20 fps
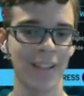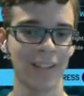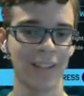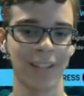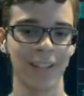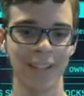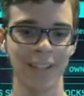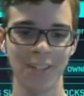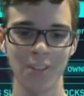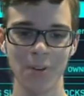
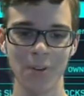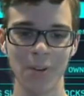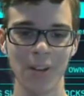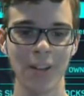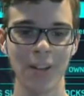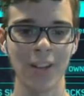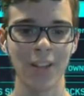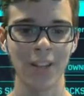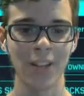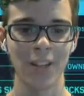Let's do
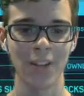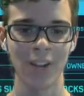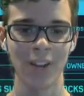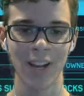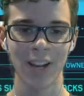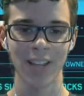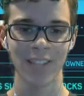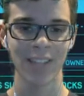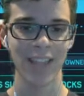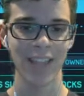it. You
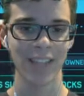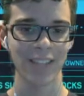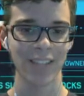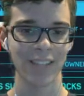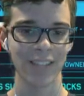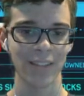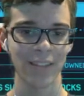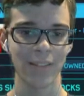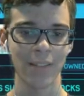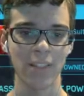guys
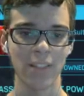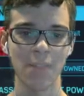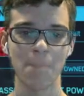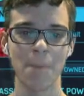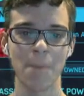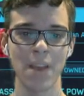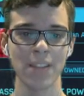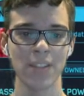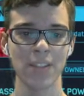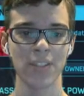guessed it. The
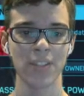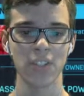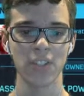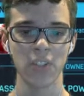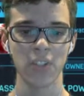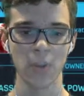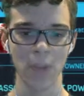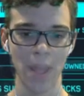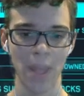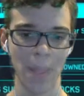best
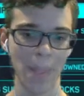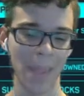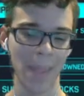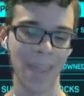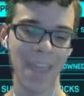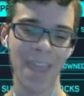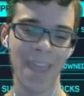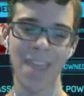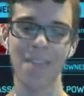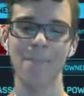suit in the
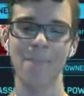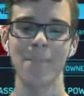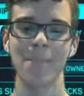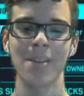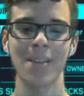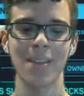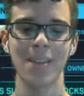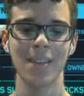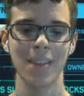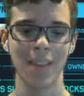game
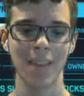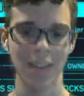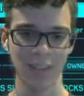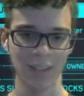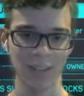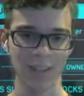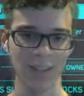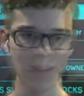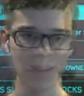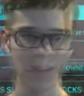
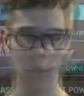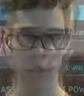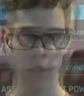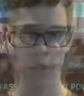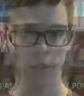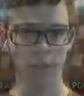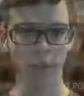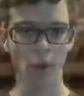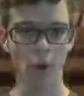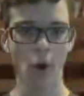is
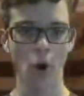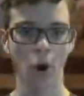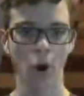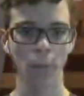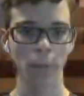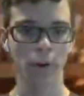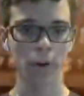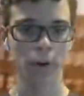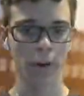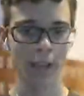the
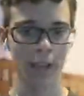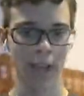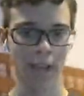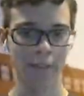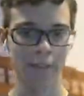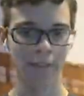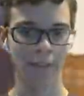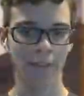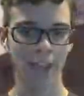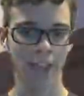Armored
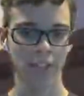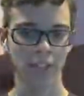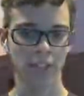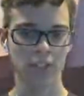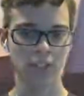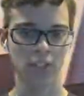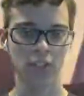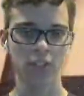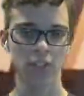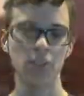
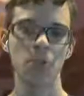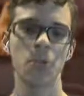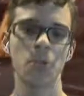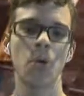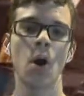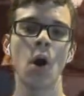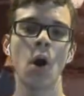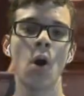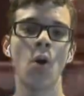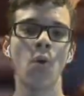Advanced
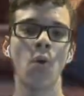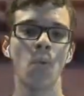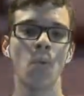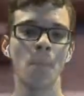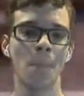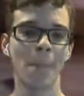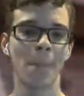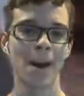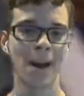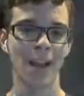Suit. Oh
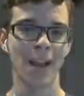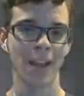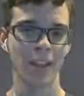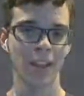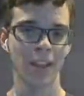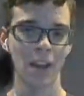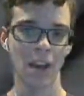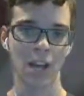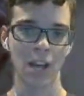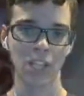my
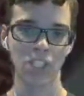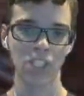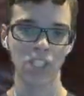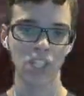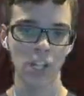gosh.